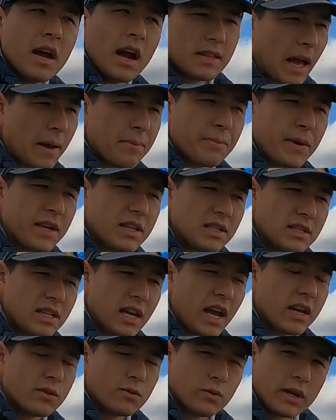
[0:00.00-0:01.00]
That being
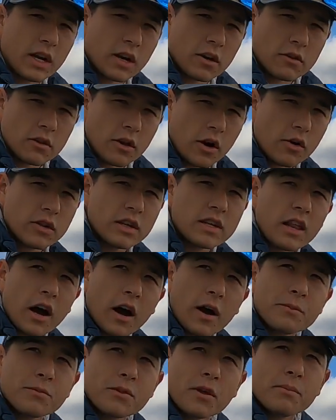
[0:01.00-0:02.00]
said, we are loading
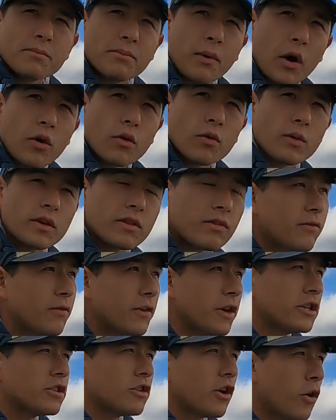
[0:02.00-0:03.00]
up the boat with
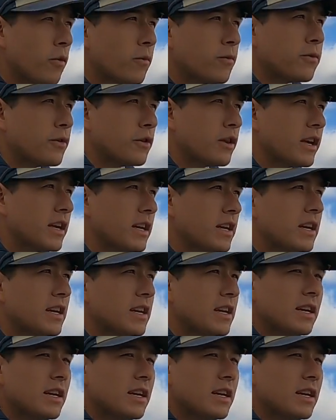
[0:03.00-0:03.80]
fish, hopefully,